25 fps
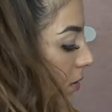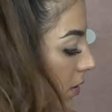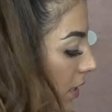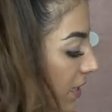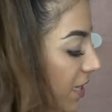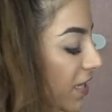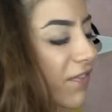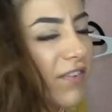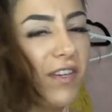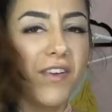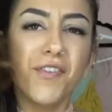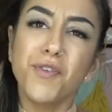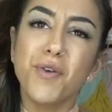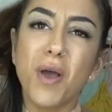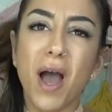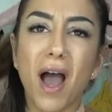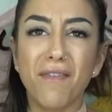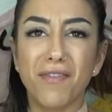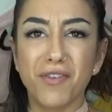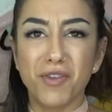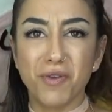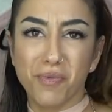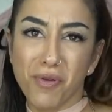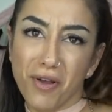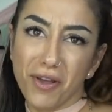And even if you
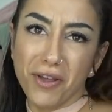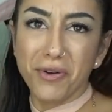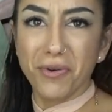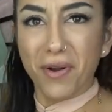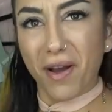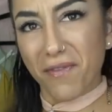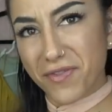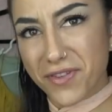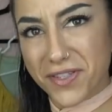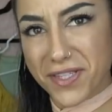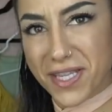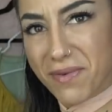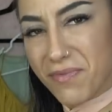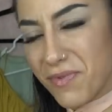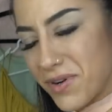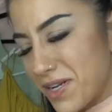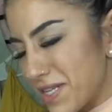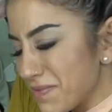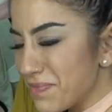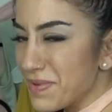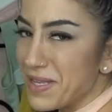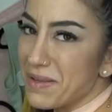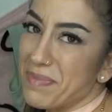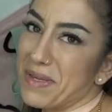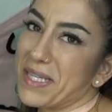have it, you probably don't have the same one
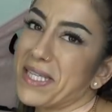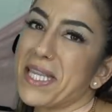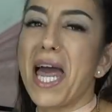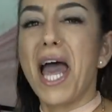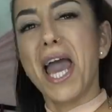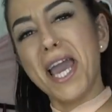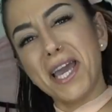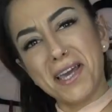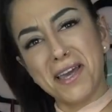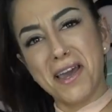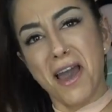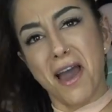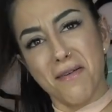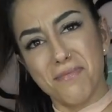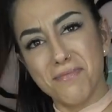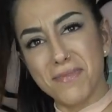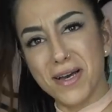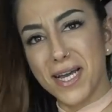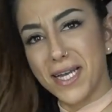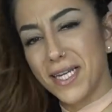as me because I cut